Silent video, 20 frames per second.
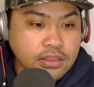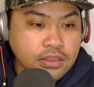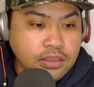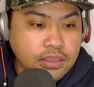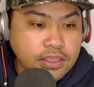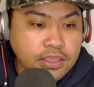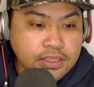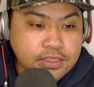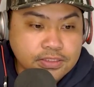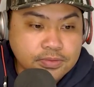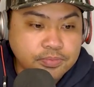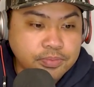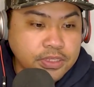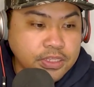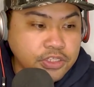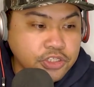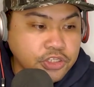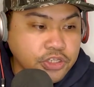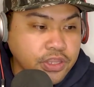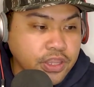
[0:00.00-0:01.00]
his
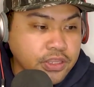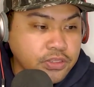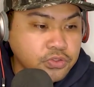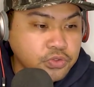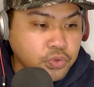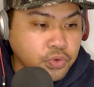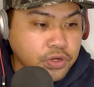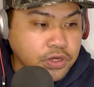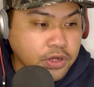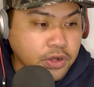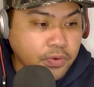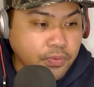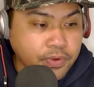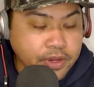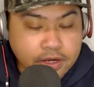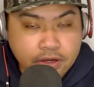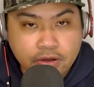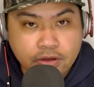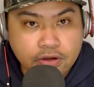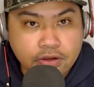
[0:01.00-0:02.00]
PGA Tour
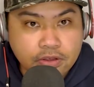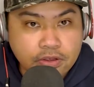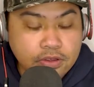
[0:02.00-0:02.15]
career.